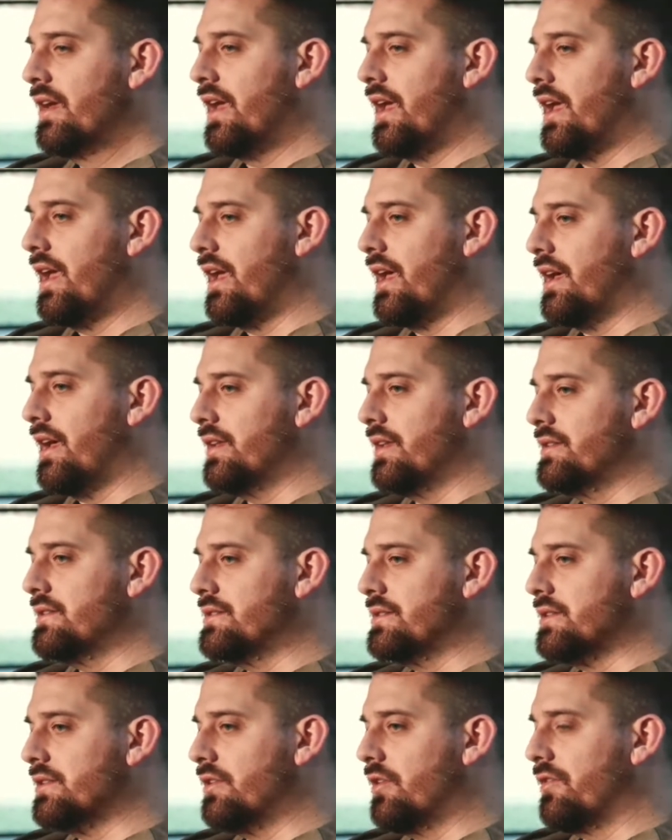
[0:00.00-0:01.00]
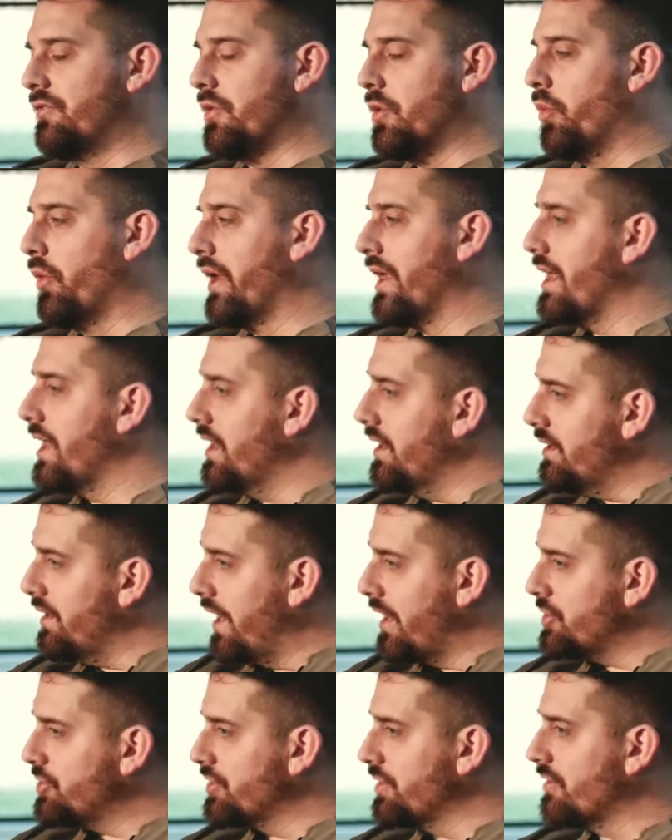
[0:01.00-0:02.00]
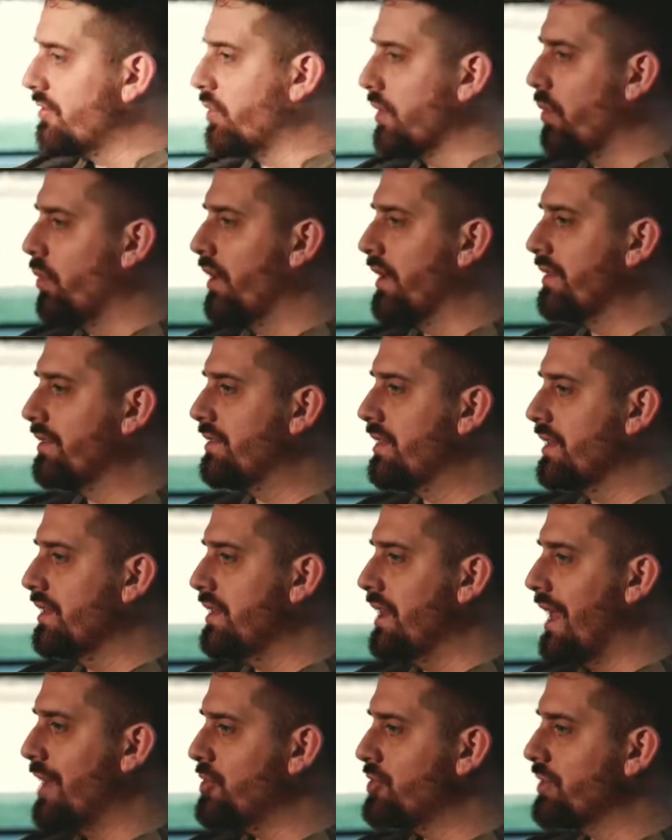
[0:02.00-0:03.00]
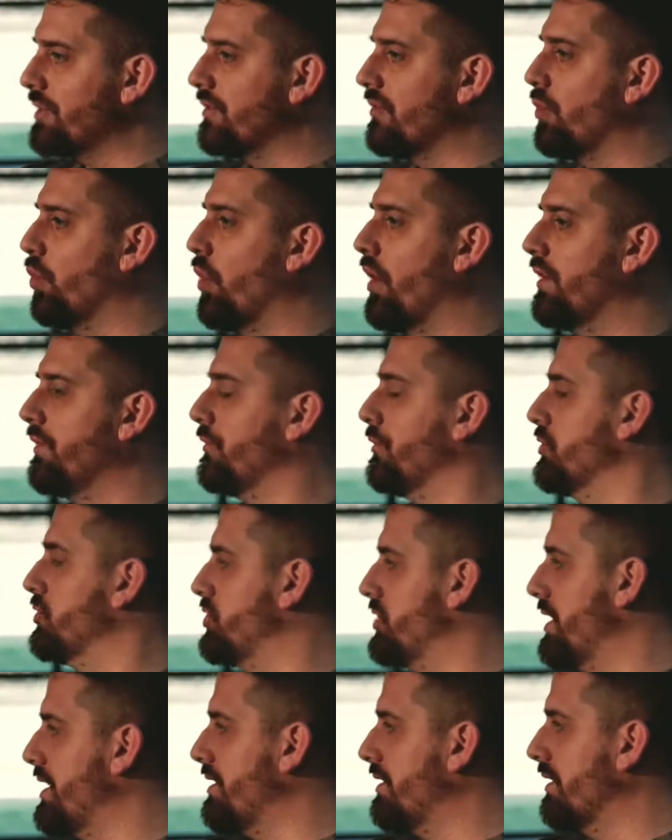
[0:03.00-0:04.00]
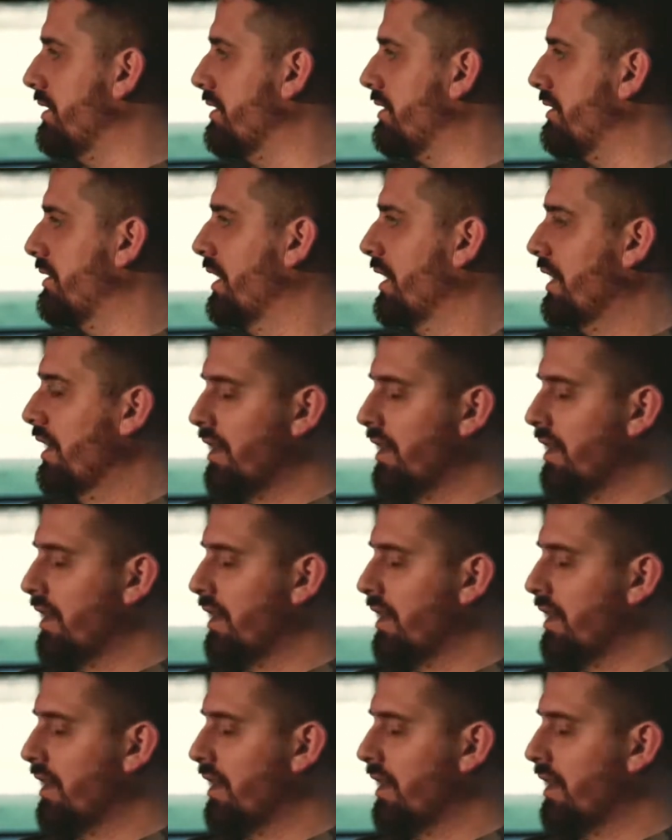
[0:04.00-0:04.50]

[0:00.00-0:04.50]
And, if we want to hit nations, we want to see nations won for Jesus,